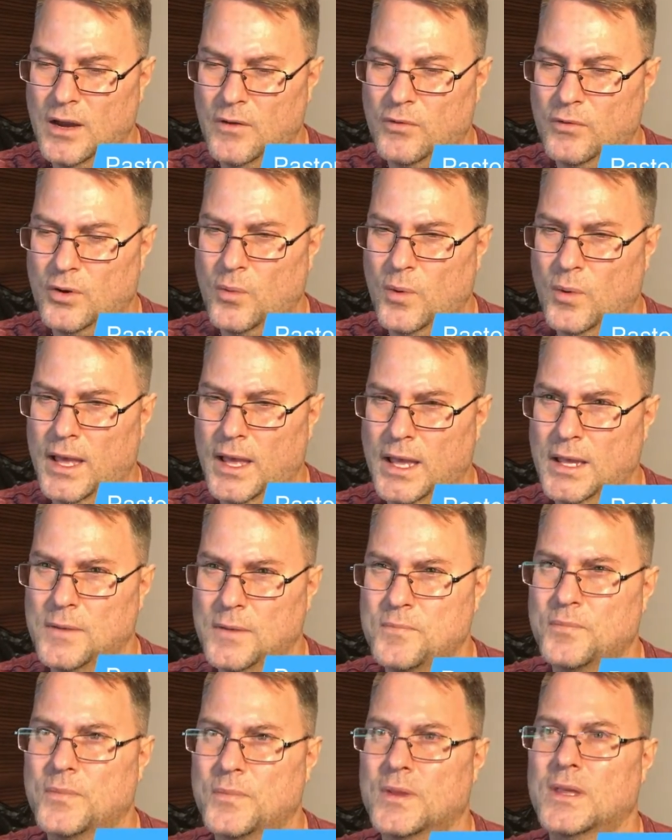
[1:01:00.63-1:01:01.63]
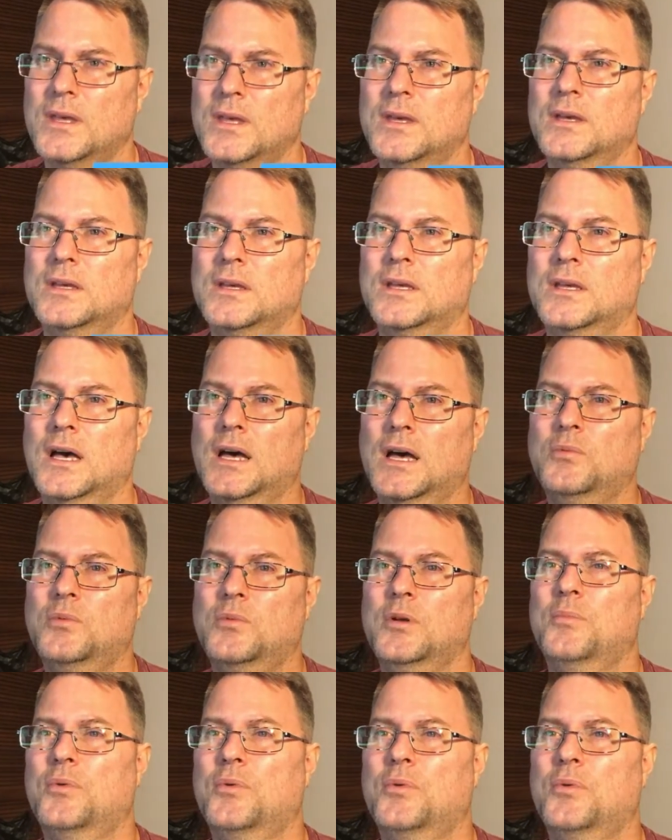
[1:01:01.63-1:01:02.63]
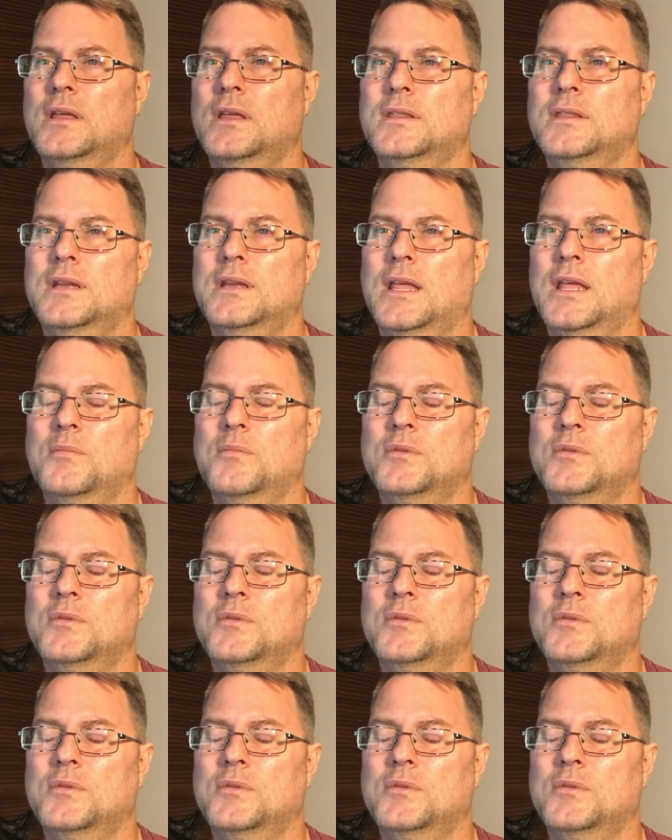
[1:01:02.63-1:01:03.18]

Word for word: God, we pray in the name of Jesus, God.